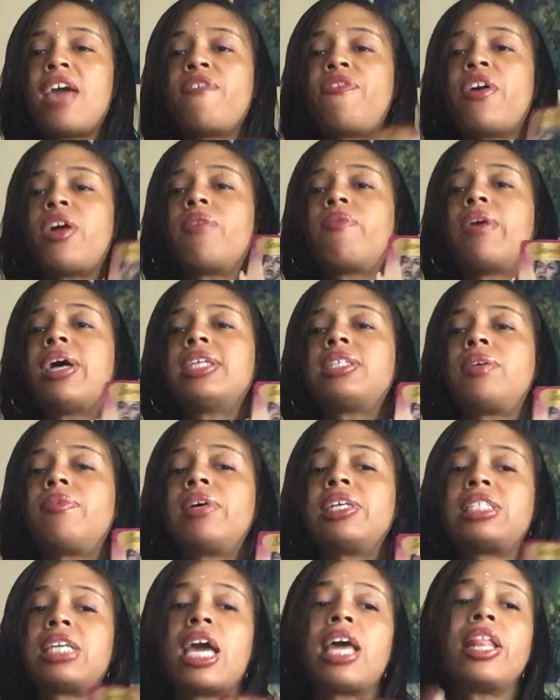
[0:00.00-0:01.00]
If it
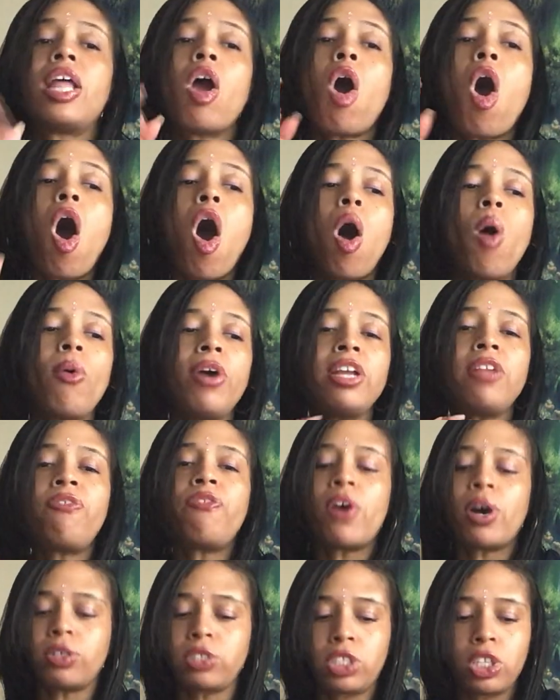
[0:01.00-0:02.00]
resonates, resonates. And they always
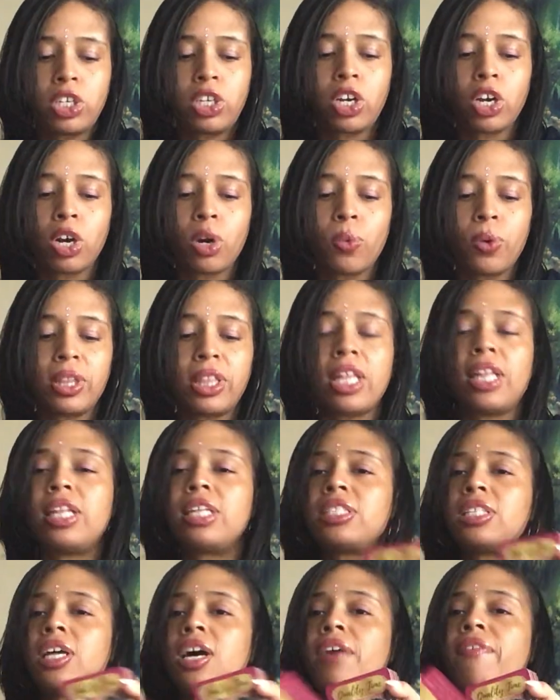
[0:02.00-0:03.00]
felt secure within
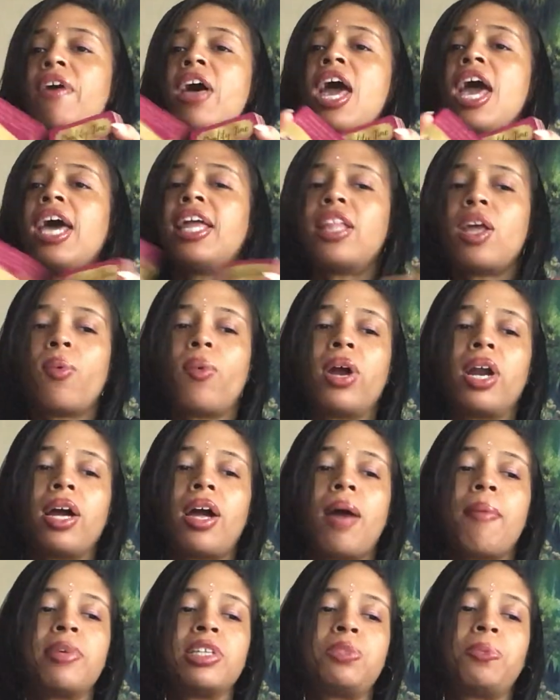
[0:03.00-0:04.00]
this love, and they want
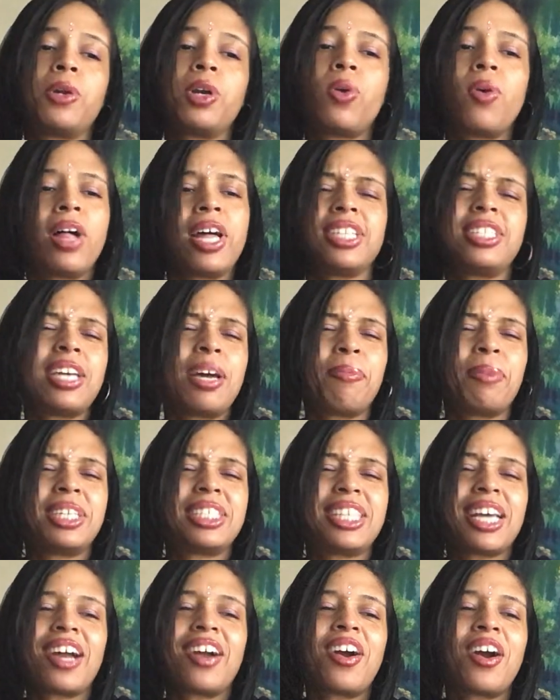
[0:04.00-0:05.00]
to come and spend quality time,
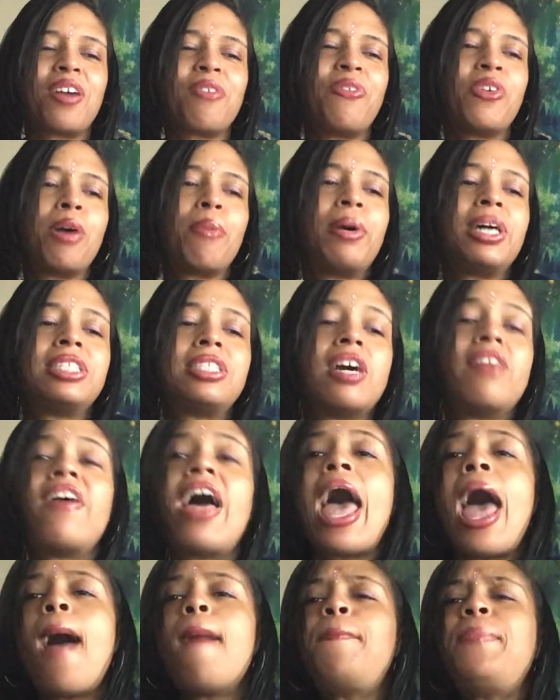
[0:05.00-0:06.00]
because that card fell by itself.
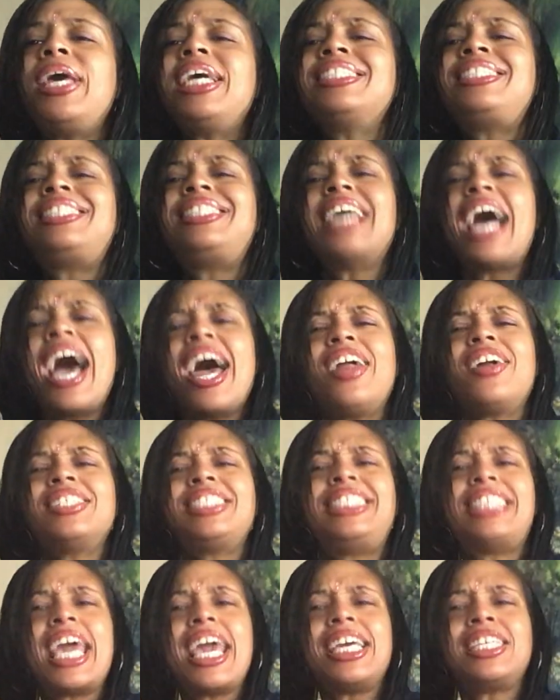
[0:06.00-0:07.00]
Happy
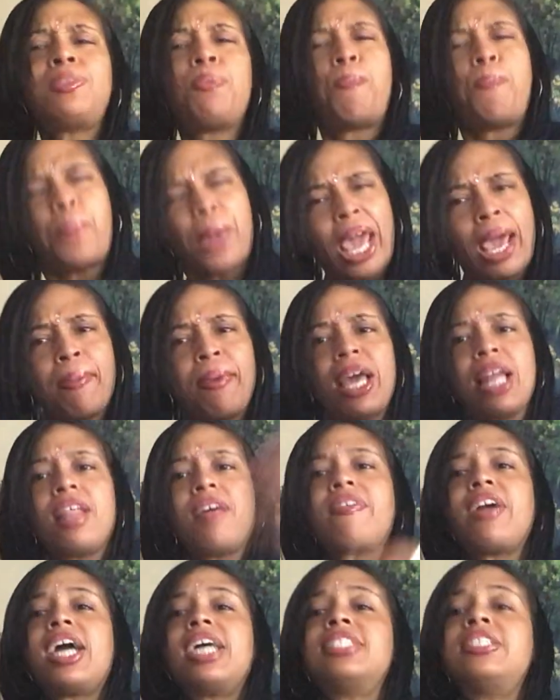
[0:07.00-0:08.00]
Saturday, baby. I
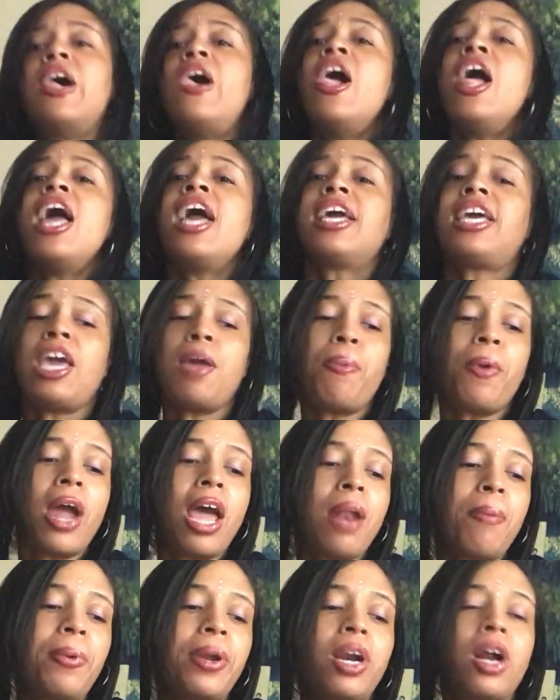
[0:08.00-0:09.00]
love you guys. Keep your
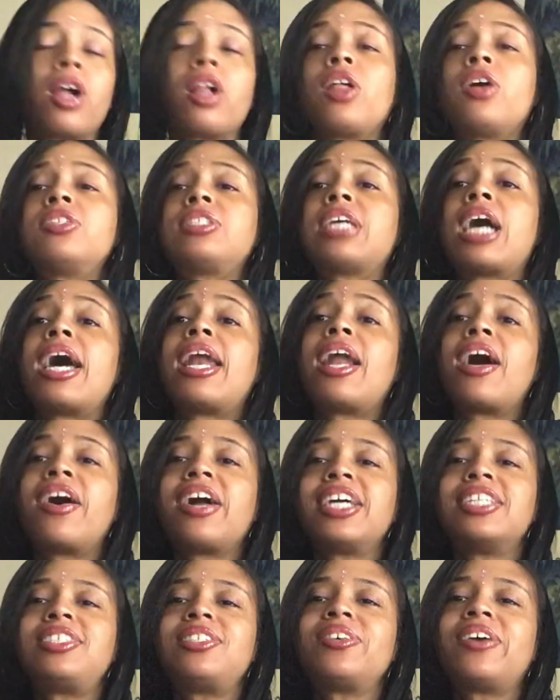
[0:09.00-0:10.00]
head up and your heart close, God. And I'll
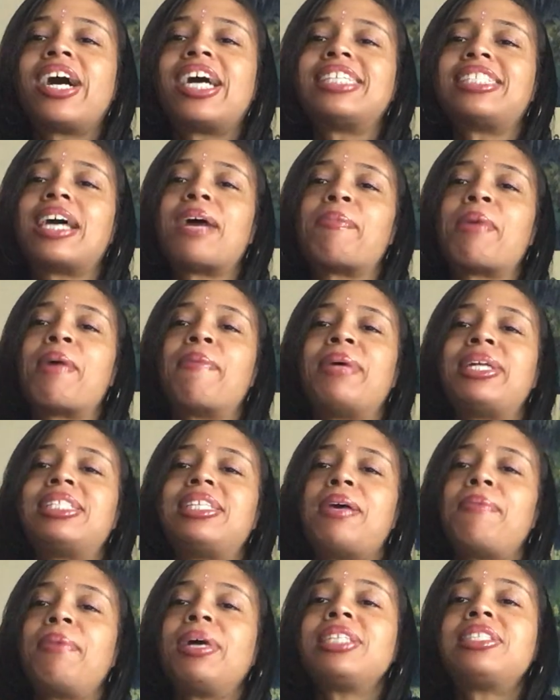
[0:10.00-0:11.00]
catch you guys on my
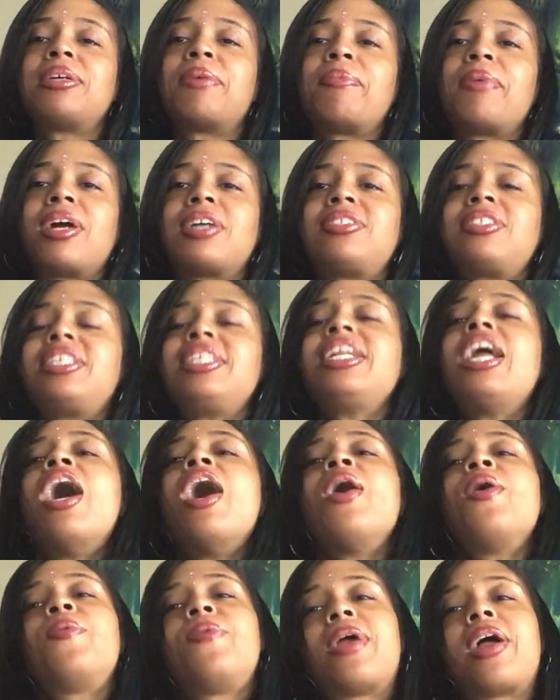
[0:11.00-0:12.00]
midday mix or next week
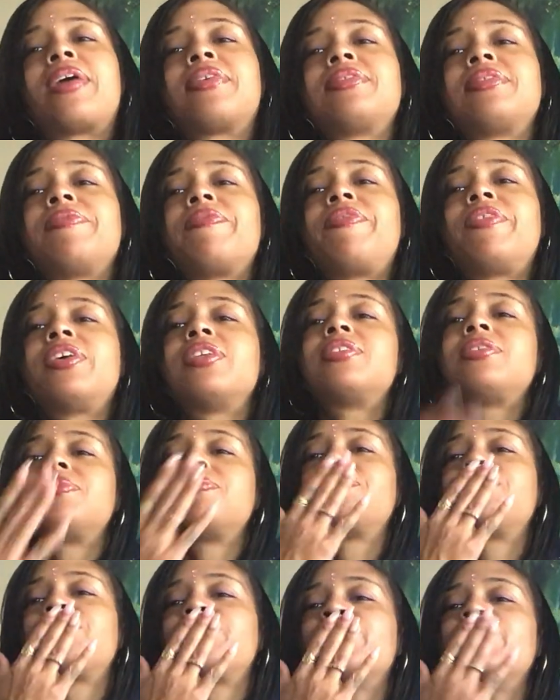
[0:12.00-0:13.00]
with our confers.
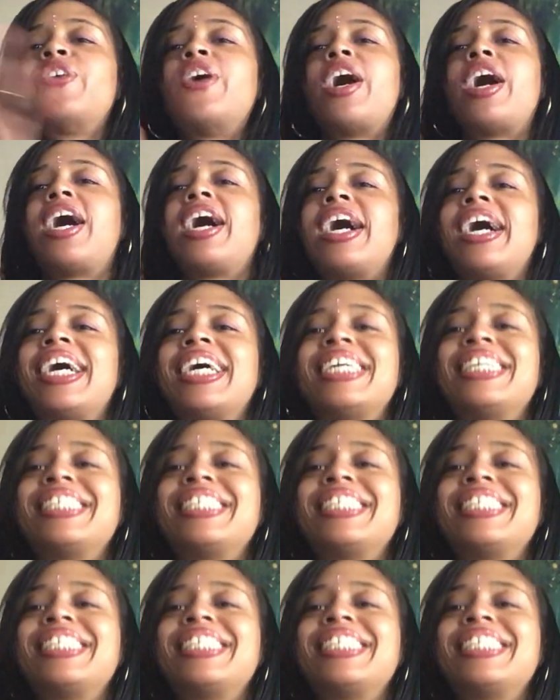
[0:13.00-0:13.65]
Mwah.